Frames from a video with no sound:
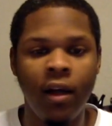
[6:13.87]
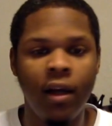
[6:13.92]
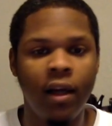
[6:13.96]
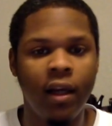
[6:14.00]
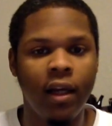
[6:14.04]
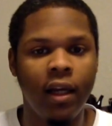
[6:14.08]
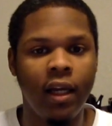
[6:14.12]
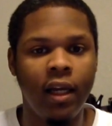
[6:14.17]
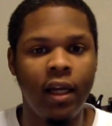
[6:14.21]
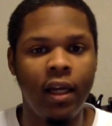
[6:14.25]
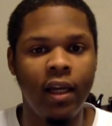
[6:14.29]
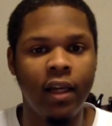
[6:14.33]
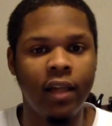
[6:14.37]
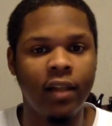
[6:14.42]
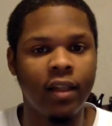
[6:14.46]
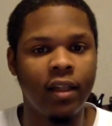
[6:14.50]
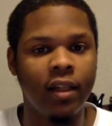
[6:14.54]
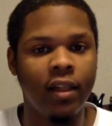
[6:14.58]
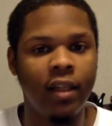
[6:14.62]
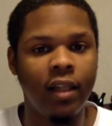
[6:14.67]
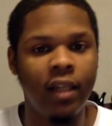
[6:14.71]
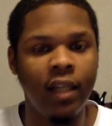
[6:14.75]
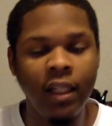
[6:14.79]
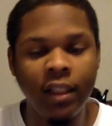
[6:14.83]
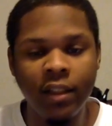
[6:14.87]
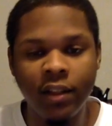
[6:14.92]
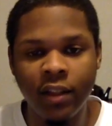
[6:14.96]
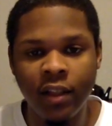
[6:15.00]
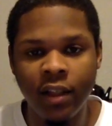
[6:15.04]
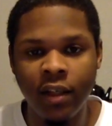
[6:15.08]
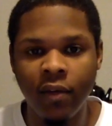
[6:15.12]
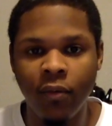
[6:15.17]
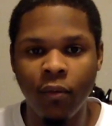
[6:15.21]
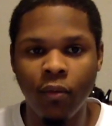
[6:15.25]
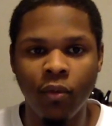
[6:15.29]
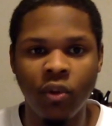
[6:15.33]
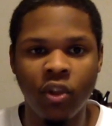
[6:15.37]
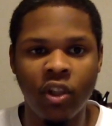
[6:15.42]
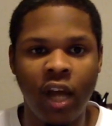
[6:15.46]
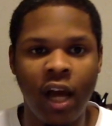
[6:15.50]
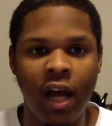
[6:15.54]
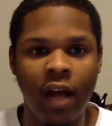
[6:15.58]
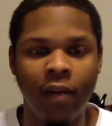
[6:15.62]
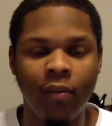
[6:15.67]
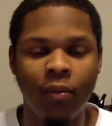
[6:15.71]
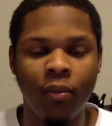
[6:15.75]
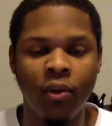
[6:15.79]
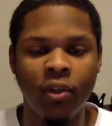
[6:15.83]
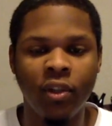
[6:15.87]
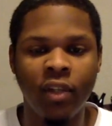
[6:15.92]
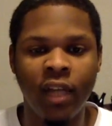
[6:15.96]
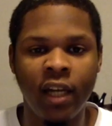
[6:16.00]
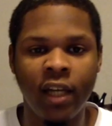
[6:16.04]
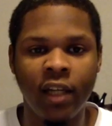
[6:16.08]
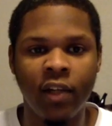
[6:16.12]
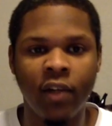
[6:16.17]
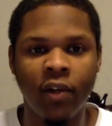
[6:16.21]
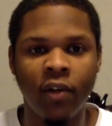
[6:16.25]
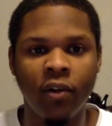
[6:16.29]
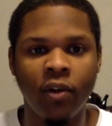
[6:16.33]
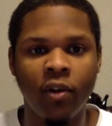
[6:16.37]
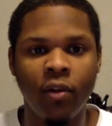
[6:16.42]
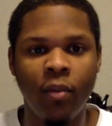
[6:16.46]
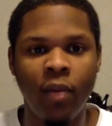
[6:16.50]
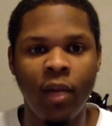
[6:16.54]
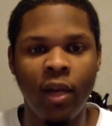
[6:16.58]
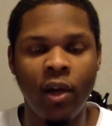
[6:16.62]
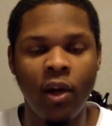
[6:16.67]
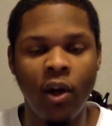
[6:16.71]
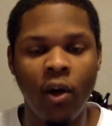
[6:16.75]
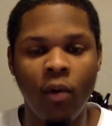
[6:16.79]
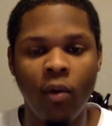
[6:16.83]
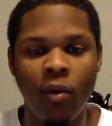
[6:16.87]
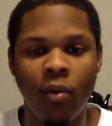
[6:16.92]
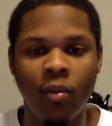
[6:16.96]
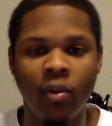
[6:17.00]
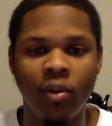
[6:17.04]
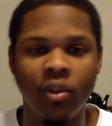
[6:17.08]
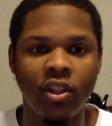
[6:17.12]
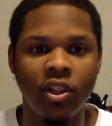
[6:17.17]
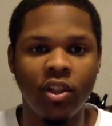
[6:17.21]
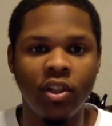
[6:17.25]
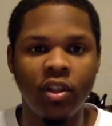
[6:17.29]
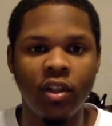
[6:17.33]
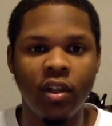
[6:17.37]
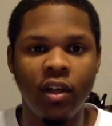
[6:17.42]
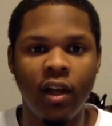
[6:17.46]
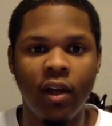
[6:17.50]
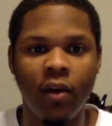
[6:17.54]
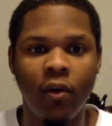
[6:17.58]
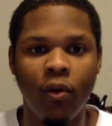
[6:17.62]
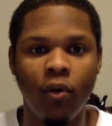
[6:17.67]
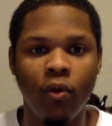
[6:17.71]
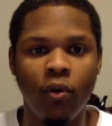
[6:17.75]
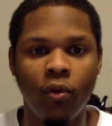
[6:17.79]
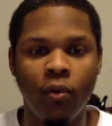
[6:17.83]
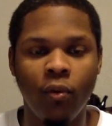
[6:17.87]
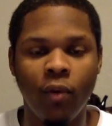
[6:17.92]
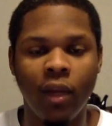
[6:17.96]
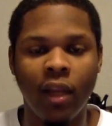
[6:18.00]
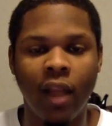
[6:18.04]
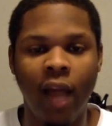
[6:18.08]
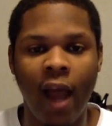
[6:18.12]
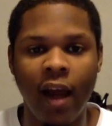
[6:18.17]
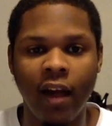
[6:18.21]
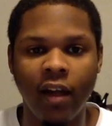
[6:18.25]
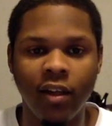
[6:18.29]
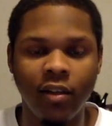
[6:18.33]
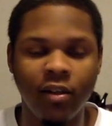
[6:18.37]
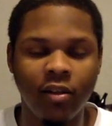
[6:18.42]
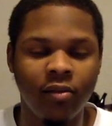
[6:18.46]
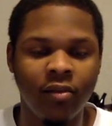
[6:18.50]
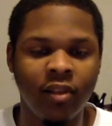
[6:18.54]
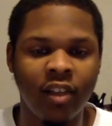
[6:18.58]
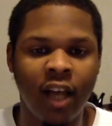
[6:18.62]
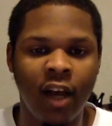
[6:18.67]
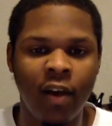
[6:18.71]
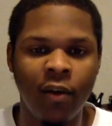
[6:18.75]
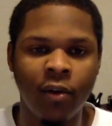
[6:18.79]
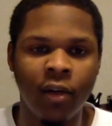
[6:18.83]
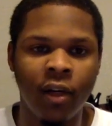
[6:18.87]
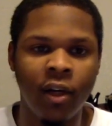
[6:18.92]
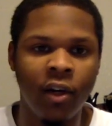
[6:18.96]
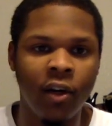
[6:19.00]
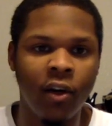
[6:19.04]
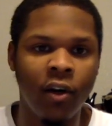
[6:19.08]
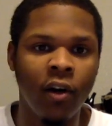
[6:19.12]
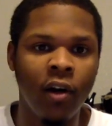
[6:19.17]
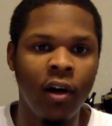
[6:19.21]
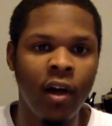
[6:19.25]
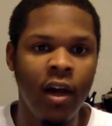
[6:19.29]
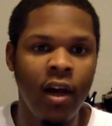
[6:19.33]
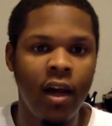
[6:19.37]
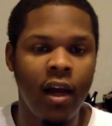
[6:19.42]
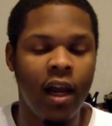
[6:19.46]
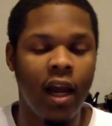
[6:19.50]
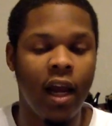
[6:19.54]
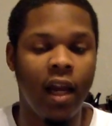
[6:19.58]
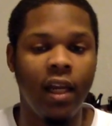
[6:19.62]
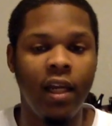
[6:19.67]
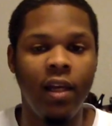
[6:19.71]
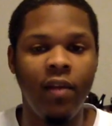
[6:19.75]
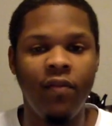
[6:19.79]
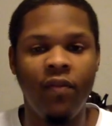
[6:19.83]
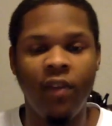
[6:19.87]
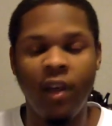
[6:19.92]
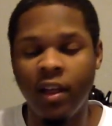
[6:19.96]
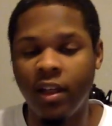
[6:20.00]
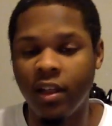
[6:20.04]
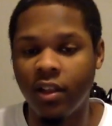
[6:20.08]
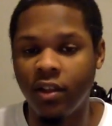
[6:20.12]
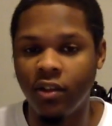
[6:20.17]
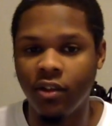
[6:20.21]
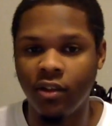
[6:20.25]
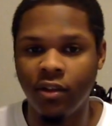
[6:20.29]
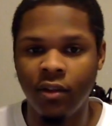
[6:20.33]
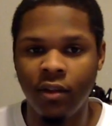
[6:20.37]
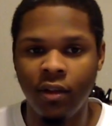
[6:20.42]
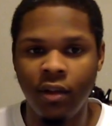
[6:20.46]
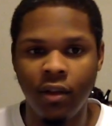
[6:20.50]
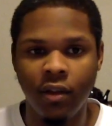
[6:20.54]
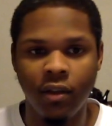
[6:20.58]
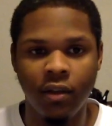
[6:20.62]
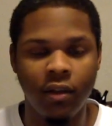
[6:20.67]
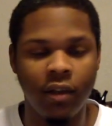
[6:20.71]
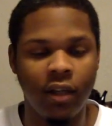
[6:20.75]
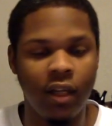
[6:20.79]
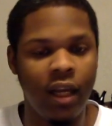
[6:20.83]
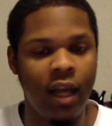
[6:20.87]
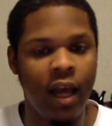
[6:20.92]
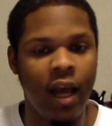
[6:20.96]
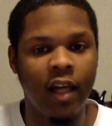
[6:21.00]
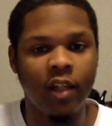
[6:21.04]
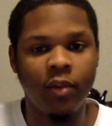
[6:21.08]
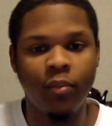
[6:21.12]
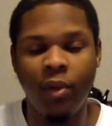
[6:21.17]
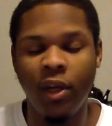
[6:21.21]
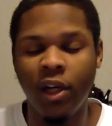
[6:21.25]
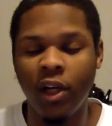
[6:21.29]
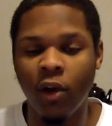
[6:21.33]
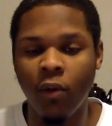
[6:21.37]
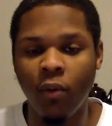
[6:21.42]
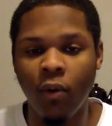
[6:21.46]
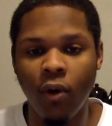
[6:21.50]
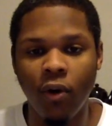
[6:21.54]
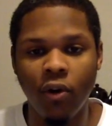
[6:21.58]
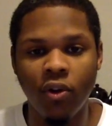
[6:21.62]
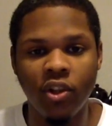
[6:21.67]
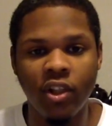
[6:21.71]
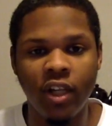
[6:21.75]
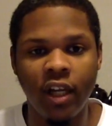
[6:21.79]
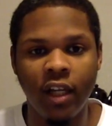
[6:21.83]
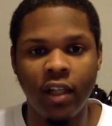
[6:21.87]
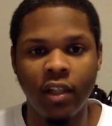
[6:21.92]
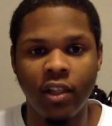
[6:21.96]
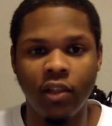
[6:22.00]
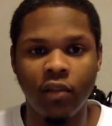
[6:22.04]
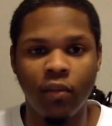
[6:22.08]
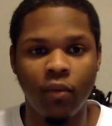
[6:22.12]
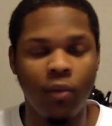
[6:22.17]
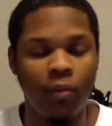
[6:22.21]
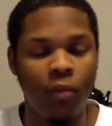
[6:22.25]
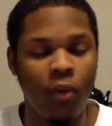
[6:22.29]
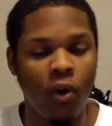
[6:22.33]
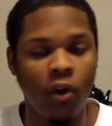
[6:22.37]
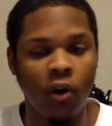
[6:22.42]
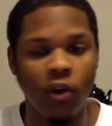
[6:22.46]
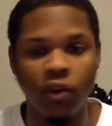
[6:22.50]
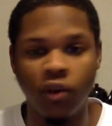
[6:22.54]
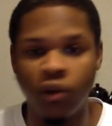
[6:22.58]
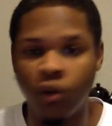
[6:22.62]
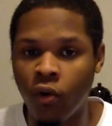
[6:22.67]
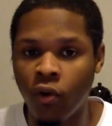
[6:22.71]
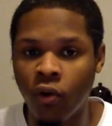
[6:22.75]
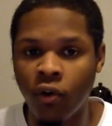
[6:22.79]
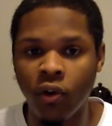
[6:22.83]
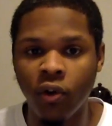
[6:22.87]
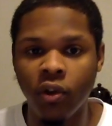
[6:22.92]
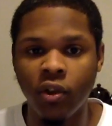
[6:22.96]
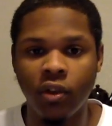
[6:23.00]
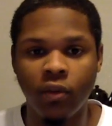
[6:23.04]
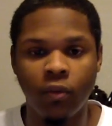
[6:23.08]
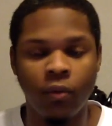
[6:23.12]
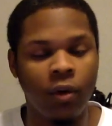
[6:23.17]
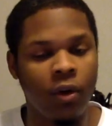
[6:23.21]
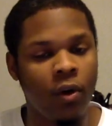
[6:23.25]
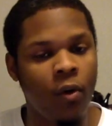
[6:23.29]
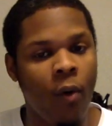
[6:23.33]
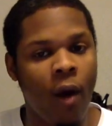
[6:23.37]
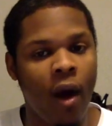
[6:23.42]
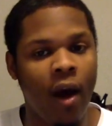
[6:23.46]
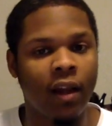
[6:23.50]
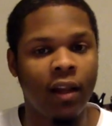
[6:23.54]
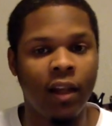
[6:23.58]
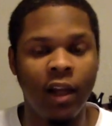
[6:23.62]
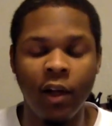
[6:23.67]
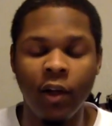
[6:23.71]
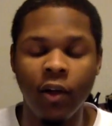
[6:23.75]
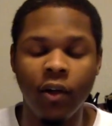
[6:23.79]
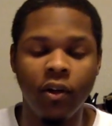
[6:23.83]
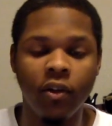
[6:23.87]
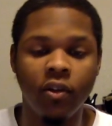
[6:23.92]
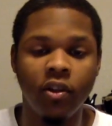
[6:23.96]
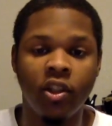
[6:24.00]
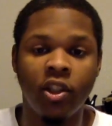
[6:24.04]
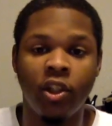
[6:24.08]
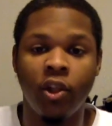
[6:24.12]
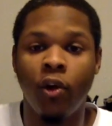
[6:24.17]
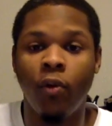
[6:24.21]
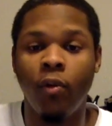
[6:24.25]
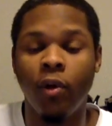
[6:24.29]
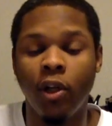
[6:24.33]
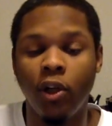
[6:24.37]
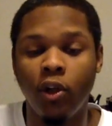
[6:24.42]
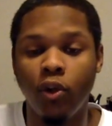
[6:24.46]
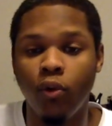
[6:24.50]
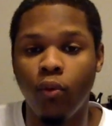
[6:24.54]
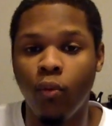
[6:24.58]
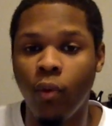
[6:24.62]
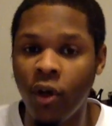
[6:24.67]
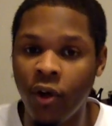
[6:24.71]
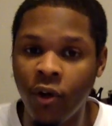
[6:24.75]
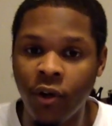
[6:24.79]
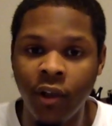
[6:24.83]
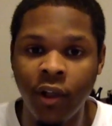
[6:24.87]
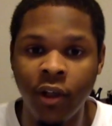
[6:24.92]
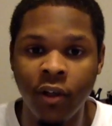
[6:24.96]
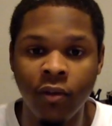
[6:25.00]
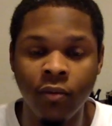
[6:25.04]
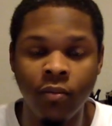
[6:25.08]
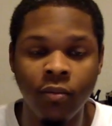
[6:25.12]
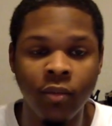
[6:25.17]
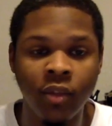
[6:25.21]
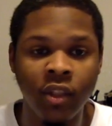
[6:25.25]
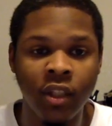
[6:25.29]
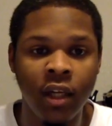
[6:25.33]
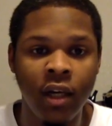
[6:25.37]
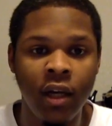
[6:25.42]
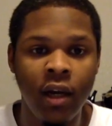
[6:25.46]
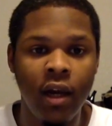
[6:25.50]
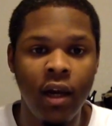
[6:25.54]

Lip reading: He is a decent shot protector, depending on what position and what Linus is out there. And he finished. He has pick and roll chances with Paul George, with Kawhi Leonard, still with Lou Williams.